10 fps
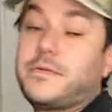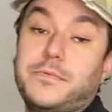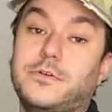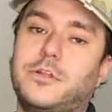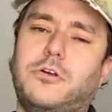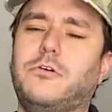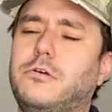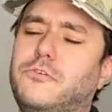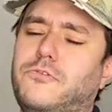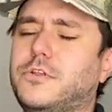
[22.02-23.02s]
of people are like, oh,
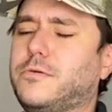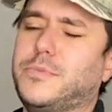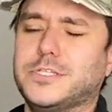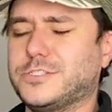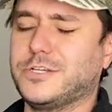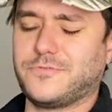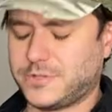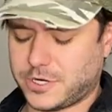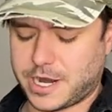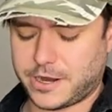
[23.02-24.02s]
you find the best stuff in
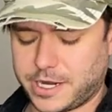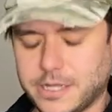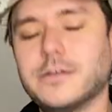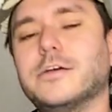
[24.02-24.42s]
your area.